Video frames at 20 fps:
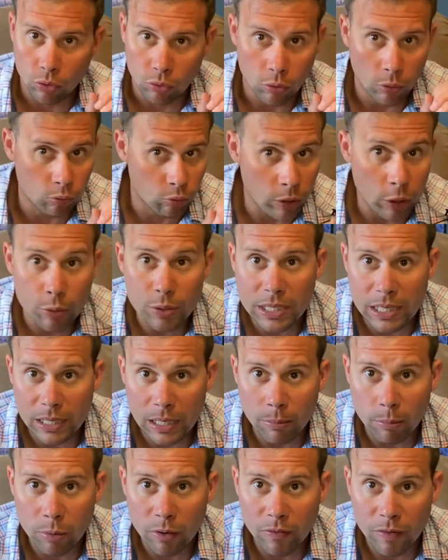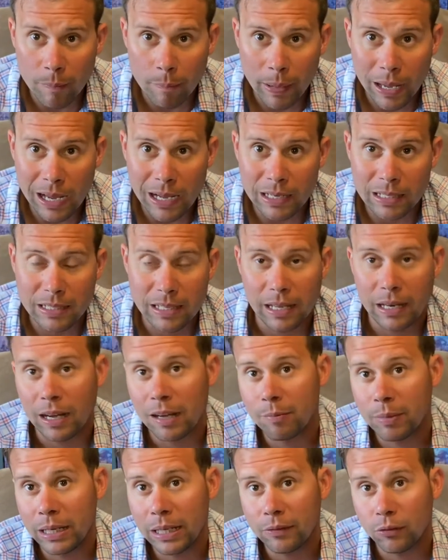requisite number of impacts, and
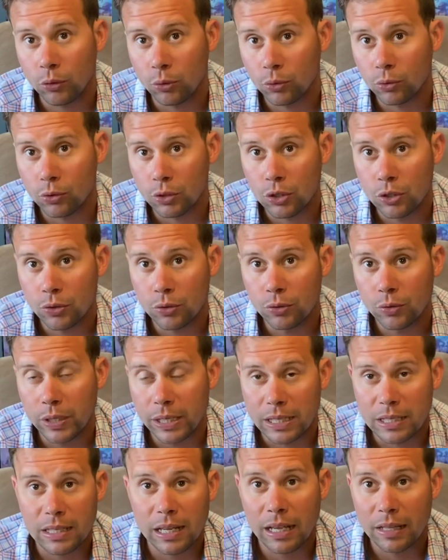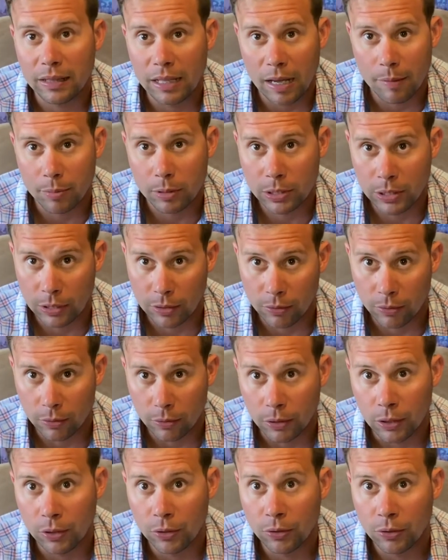I've been able to extend that
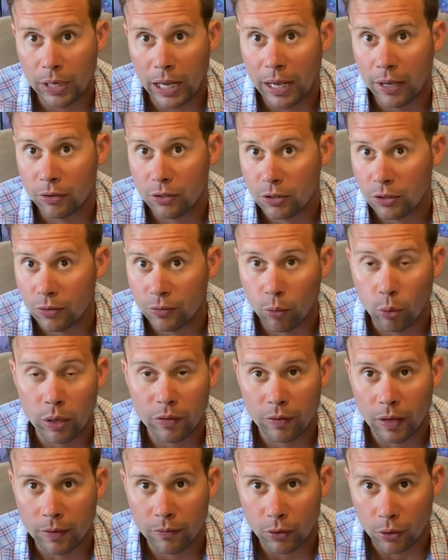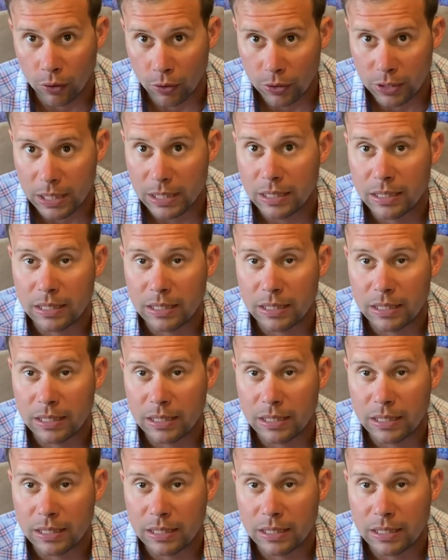particular load out to 45 yards and